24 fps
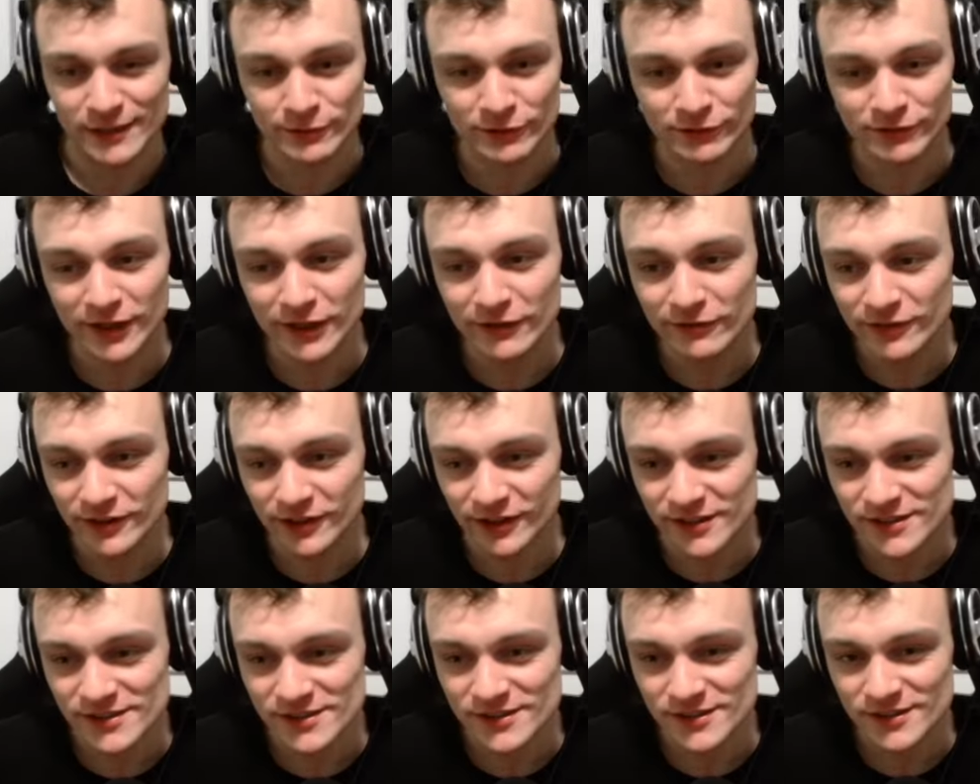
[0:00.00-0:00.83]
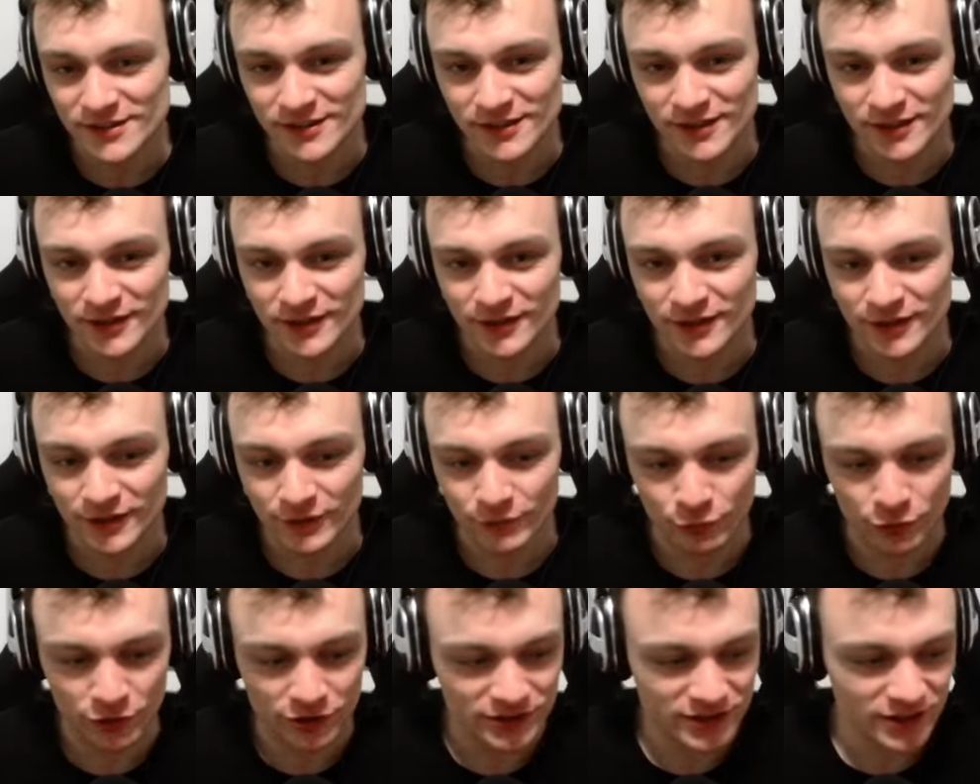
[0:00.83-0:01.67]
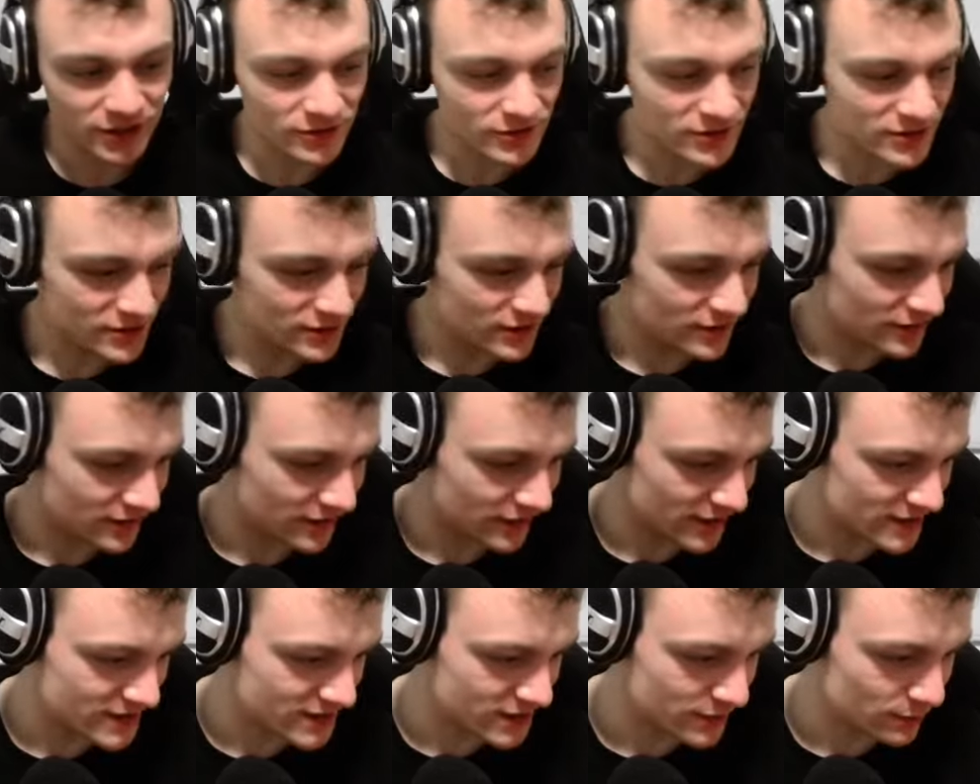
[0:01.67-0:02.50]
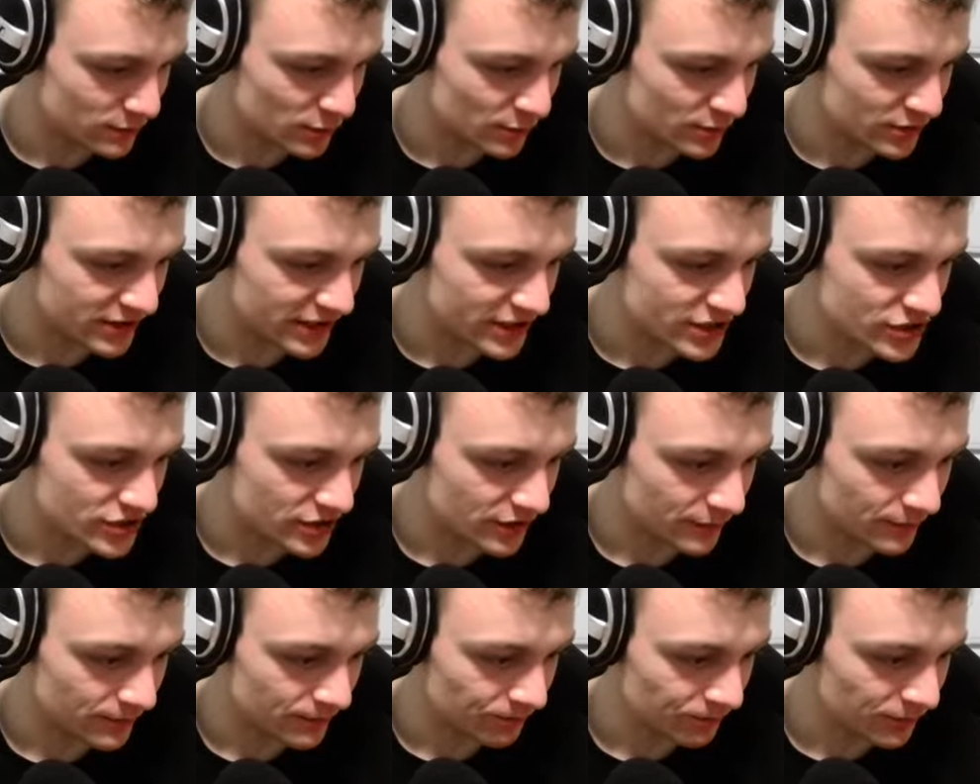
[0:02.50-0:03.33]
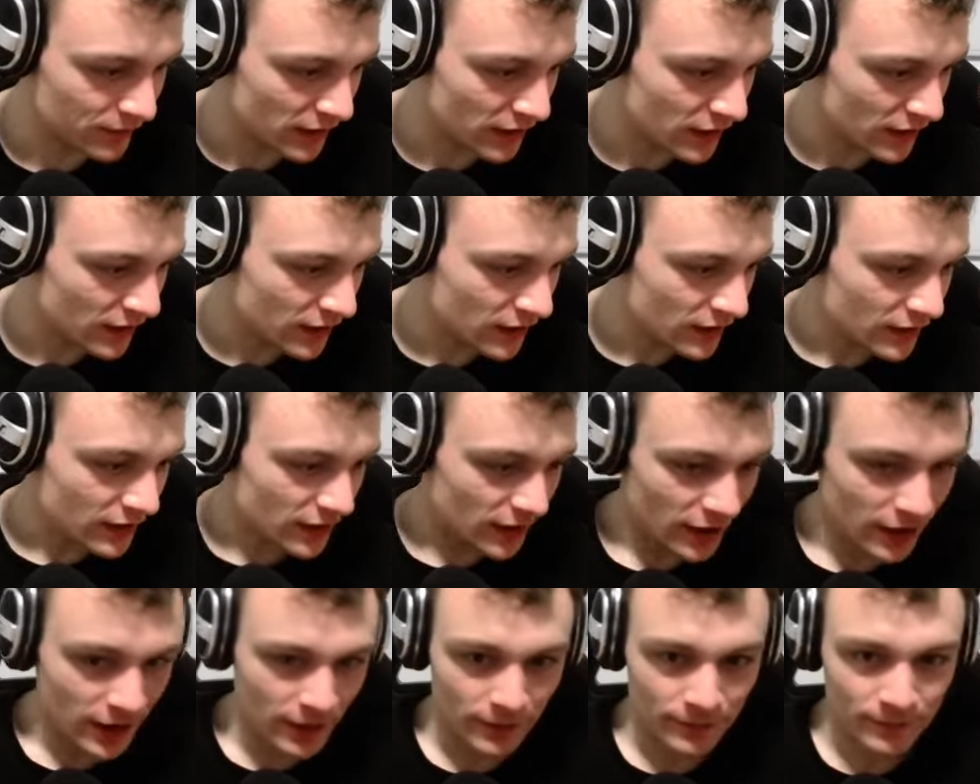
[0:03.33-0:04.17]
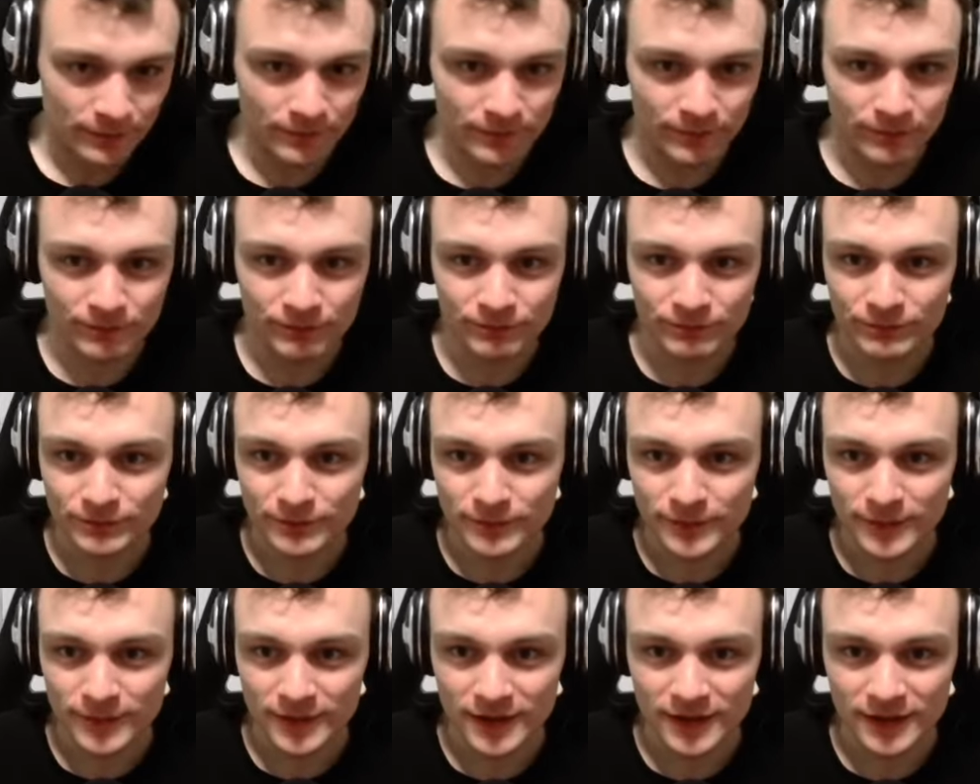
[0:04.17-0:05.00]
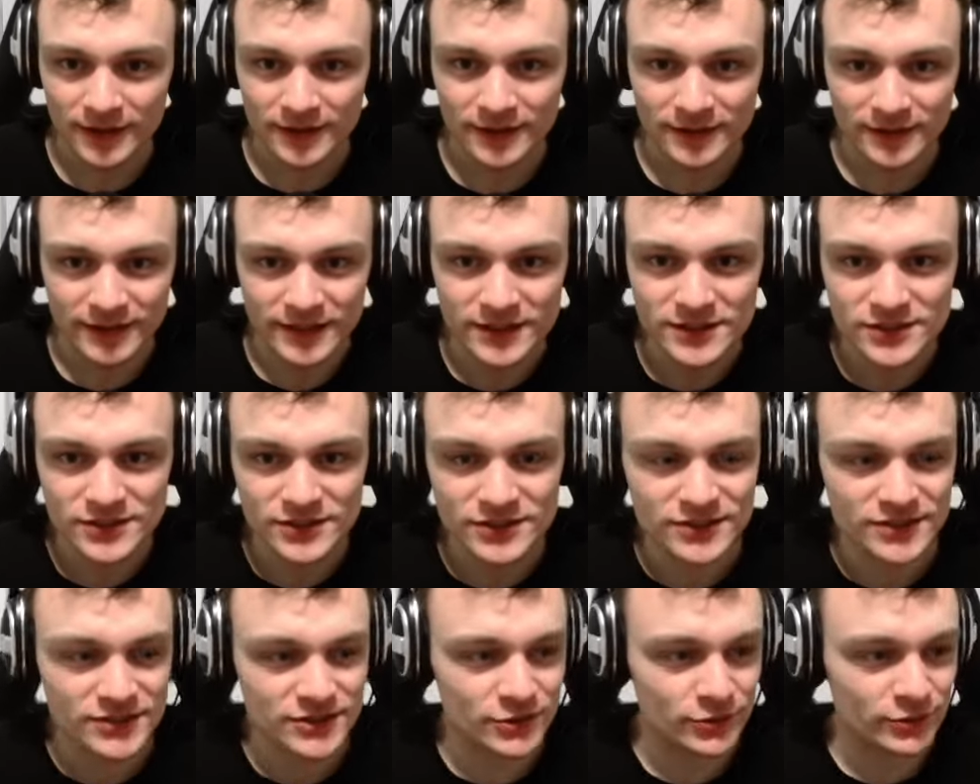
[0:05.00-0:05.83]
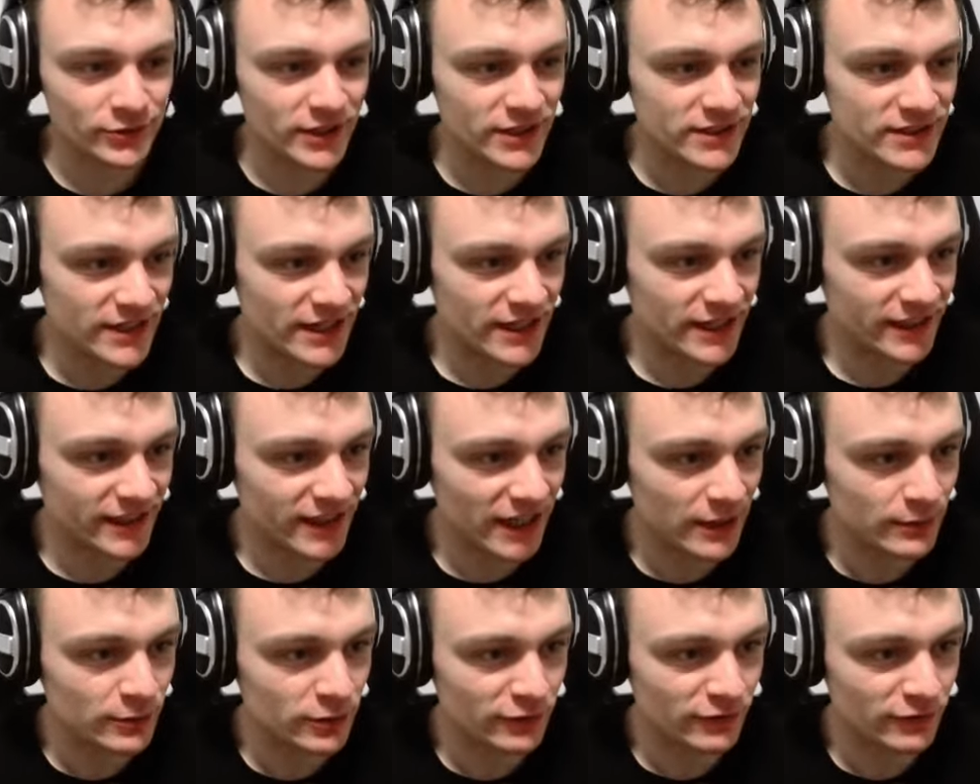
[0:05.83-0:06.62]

life, guys. Worked out. That's the implementation. Let's just create a game of